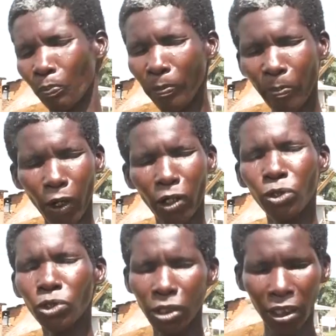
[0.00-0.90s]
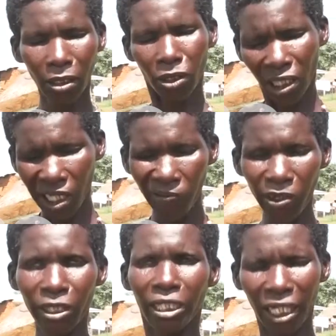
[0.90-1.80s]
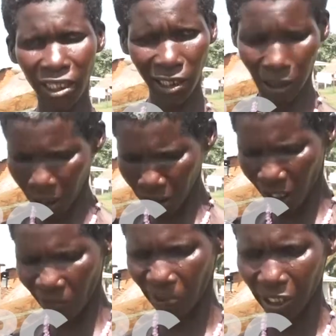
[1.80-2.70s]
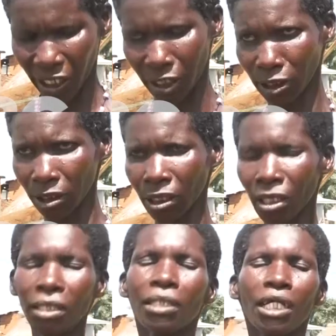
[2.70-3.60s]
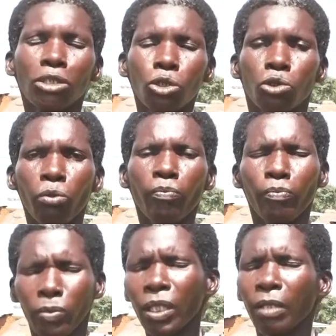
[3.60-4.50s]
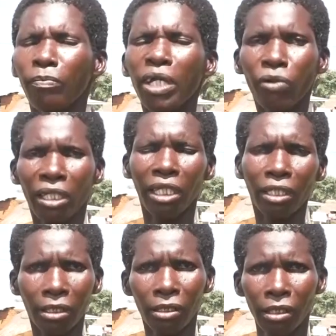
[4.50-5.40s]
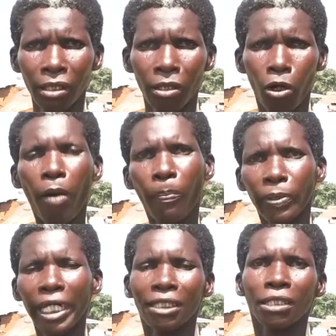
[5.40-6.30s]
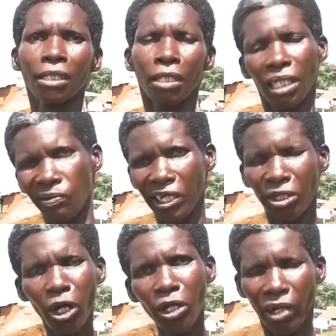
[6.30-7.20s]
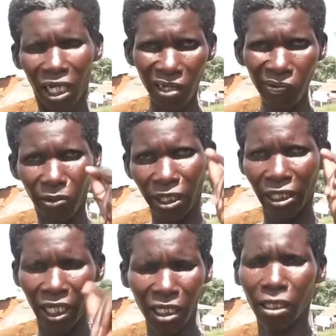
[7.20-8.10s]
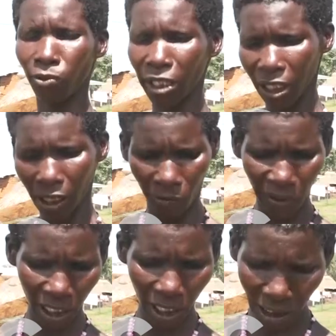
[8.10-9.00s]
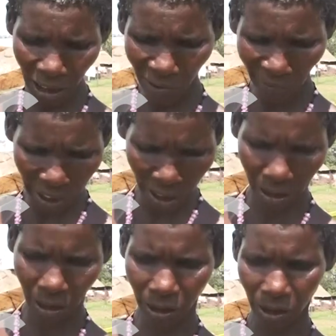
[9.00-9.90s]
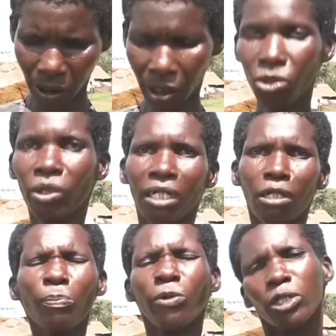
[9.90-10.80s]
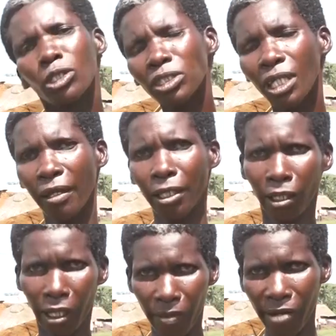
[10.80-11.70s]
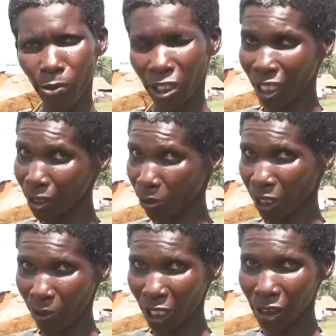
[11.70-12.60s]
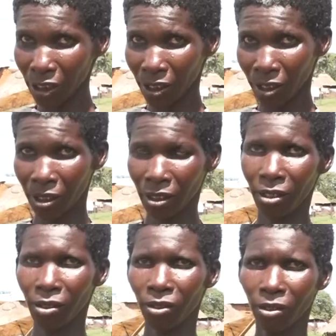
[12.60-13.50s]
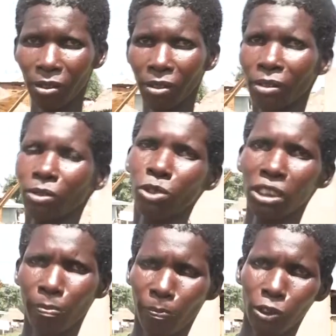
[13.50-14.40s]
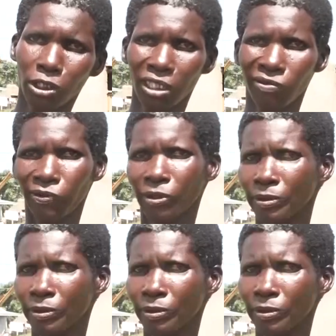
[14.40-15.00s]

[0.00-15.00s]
People using living with HIV AIDS, they should be with it. Hope that even though you are living with eh, with with HIV AIDS, you cannot produce a, a baby with that, with what? Who is positive.